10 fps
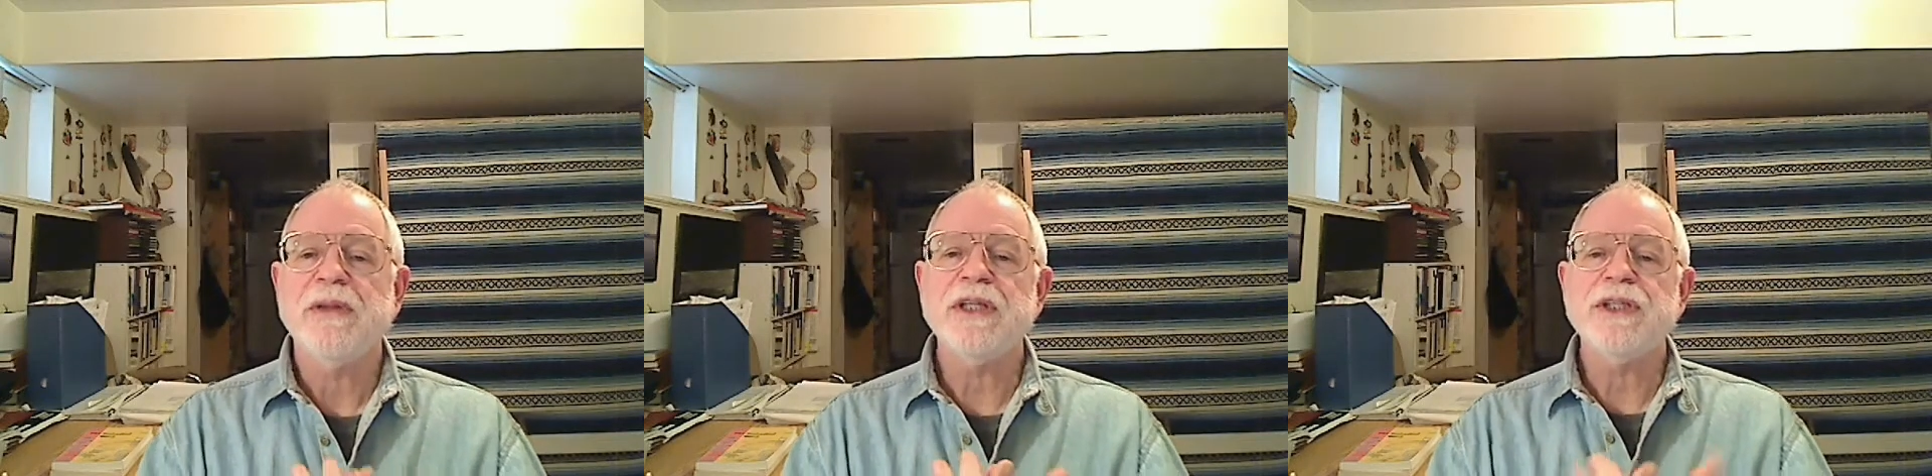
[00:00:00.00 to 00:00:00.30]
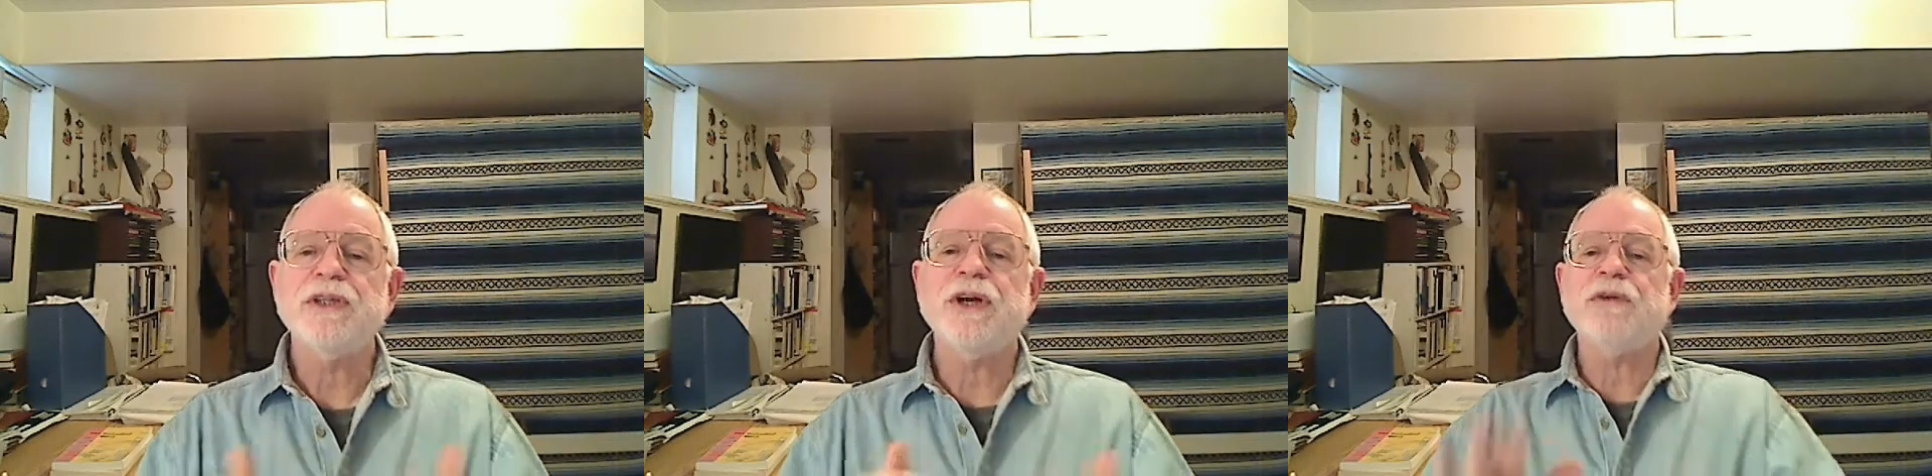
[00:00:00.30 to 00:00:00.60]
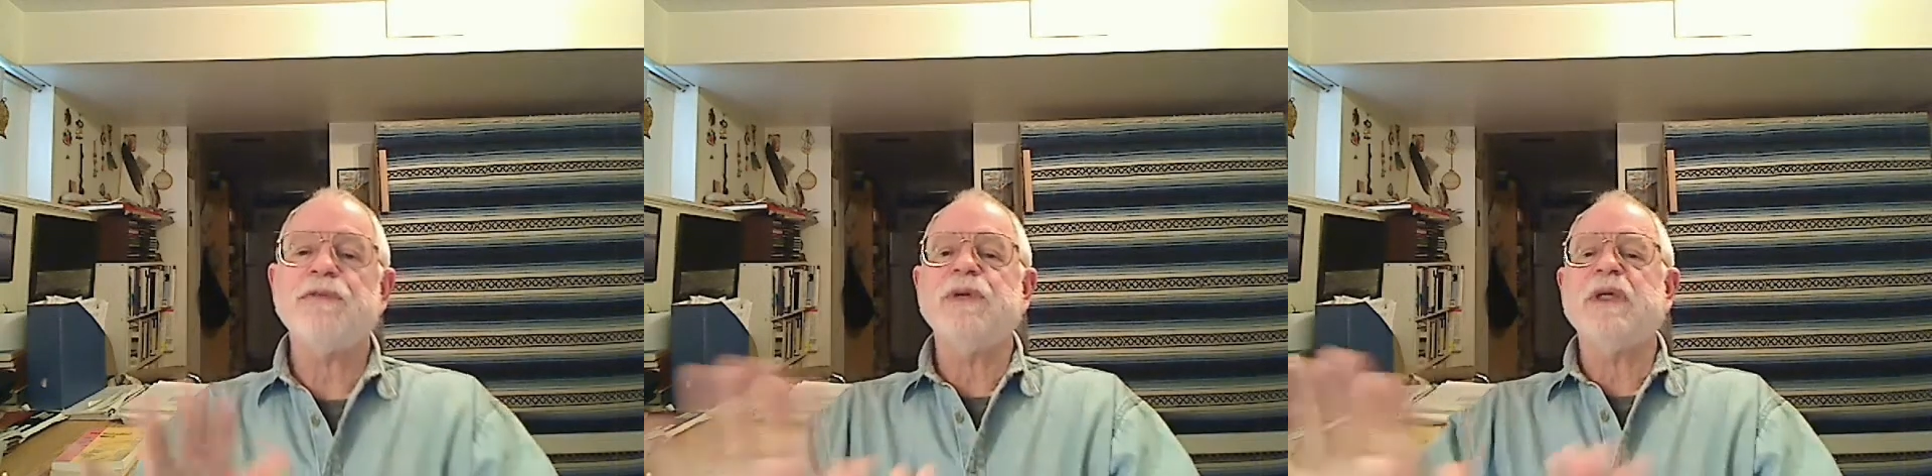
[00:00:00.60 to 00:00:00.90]
that you
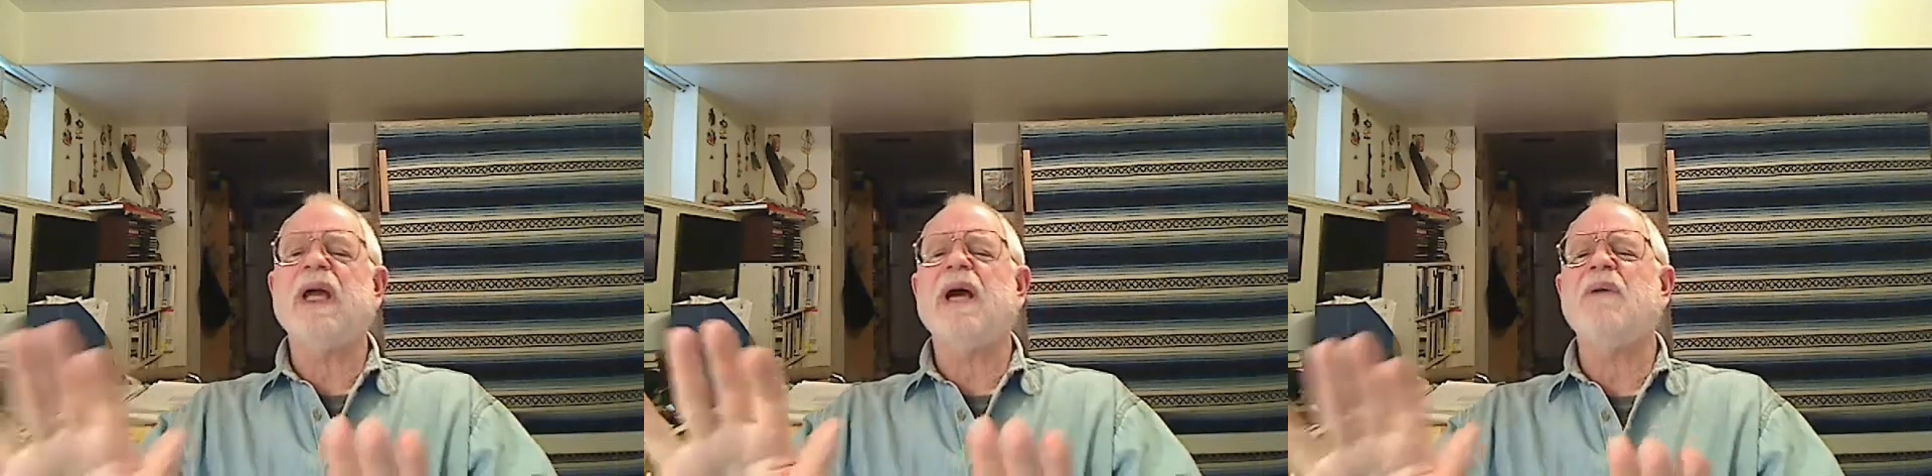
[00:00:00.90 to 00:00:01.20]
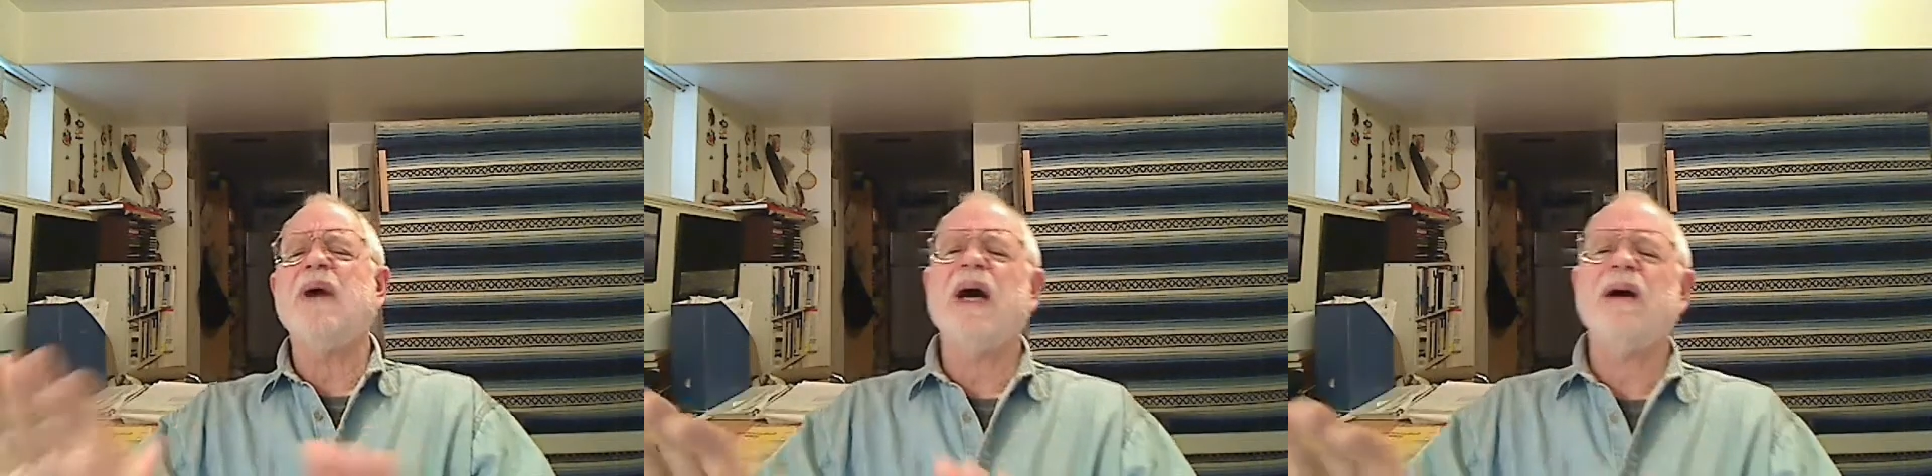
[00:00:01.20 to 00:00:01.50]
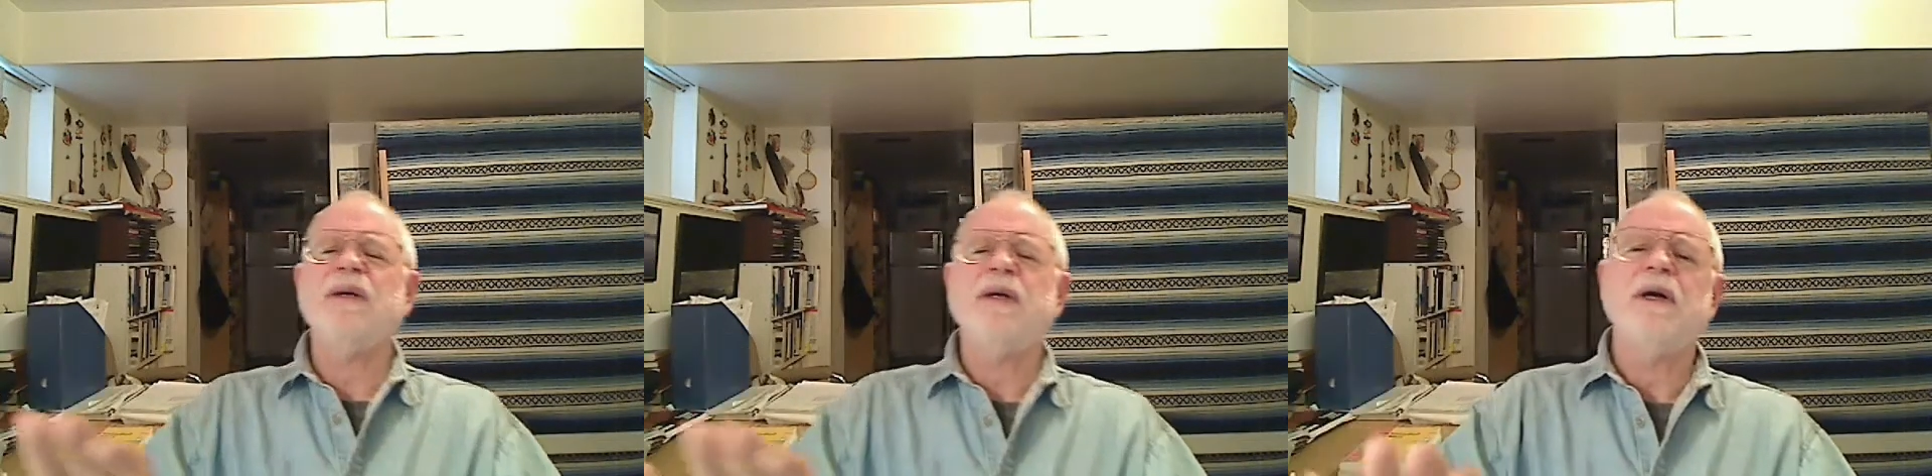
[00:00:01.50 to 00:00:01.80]
don't feel like, wow,